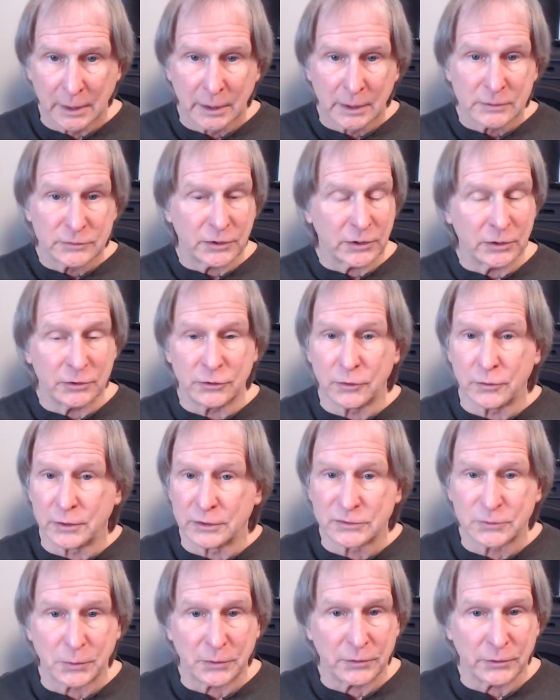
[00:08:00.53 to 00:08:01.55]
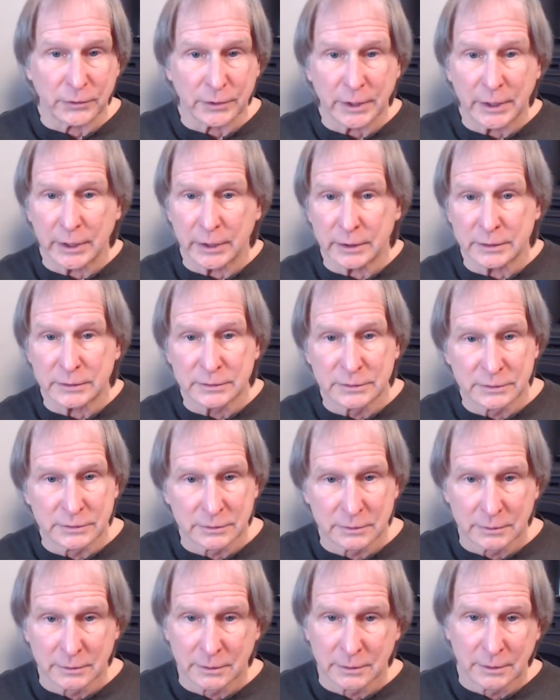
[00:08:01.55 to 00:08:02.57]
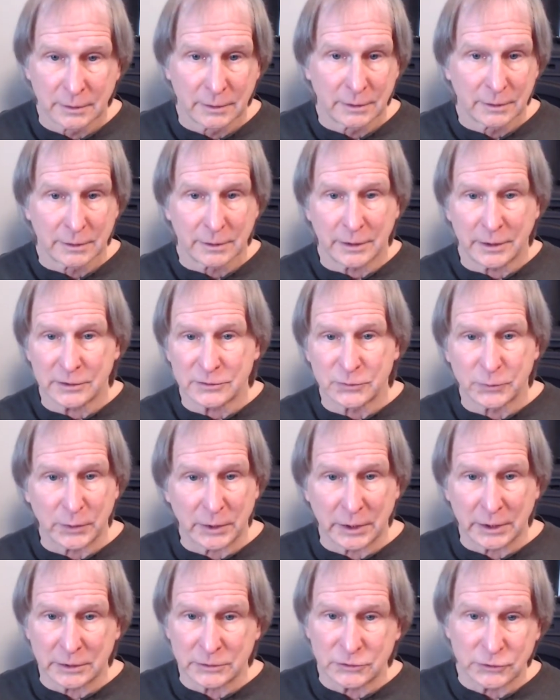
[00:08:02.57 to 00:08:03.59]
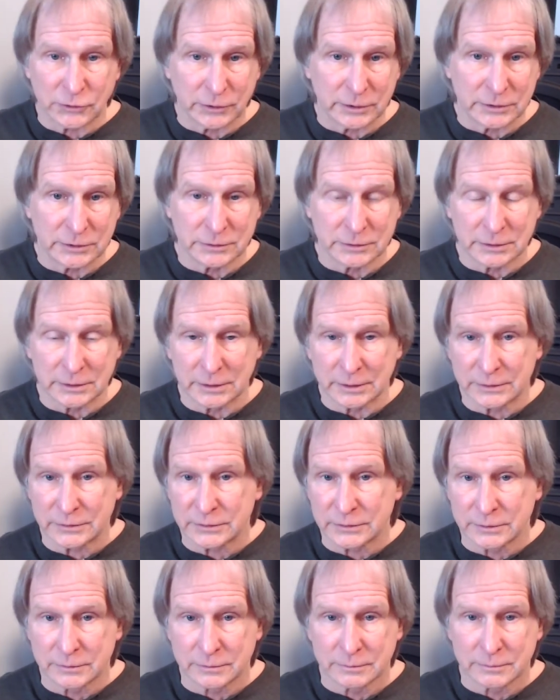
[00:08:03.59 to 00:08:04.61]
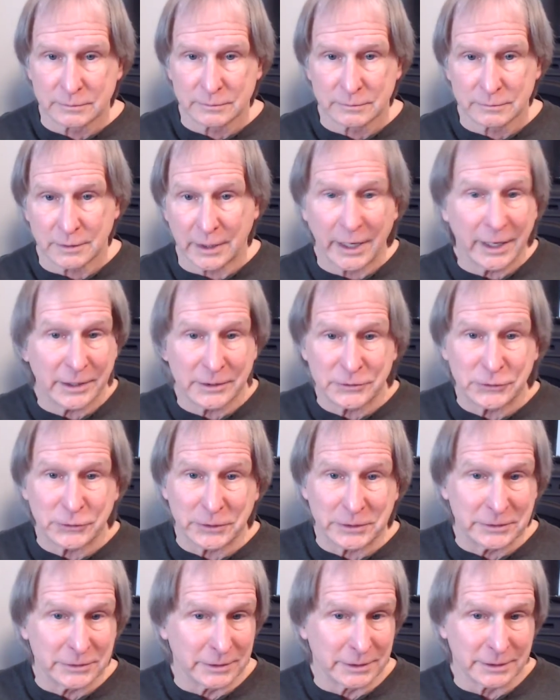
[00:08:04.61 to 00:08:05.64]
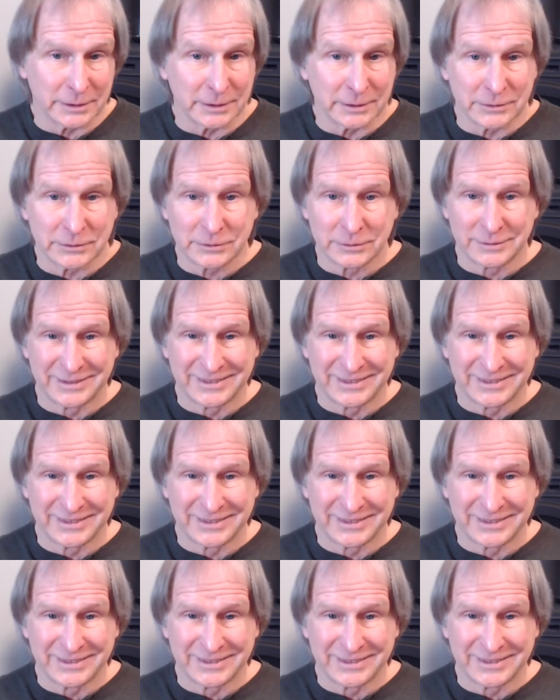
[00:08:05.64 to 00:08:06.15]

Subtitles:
So you can do this with your kids. Kids really enjoy doing this. I enjoy doing this.